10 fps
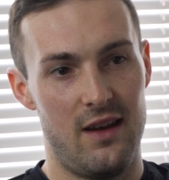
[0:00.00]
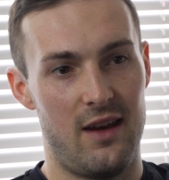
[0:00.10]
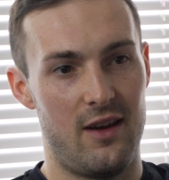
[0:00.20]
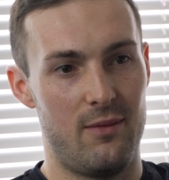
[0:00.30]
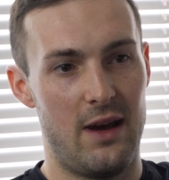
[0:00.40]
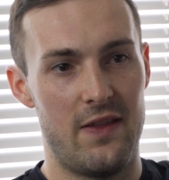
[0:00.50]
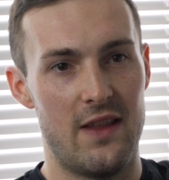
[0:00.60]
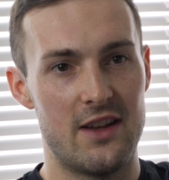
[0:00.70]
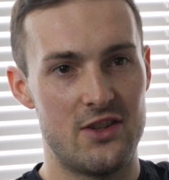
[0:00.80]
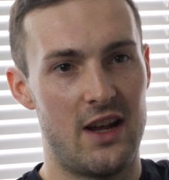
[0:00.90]
Um, and
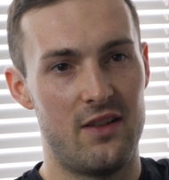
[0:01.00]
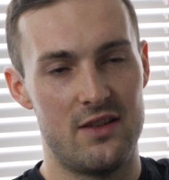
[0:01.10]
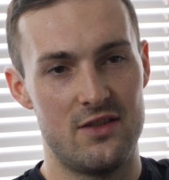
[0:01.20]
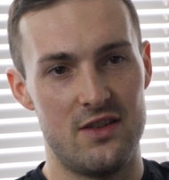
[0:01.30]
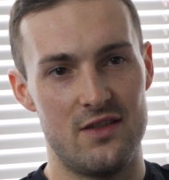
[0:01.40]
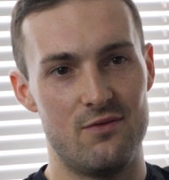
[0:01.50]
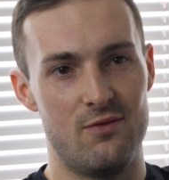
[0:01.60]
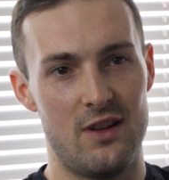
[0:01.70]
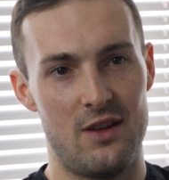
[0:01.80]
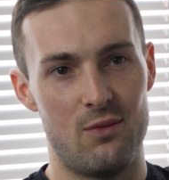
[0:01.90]
that challenge is
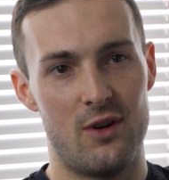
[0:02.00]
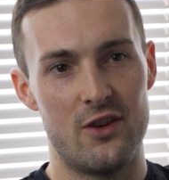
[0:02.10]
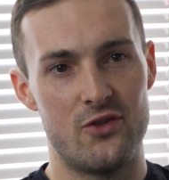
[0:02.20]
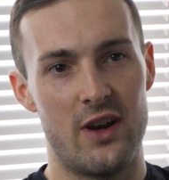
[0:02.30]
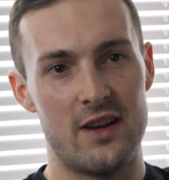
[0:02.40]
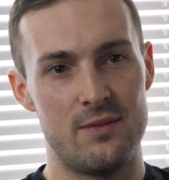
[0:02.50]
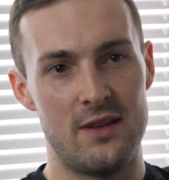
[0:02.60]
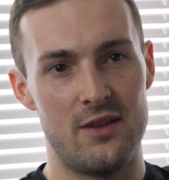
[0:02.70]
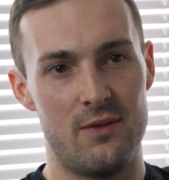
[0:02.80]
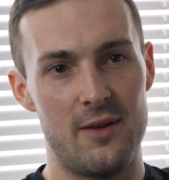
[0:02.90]
really what attracts me to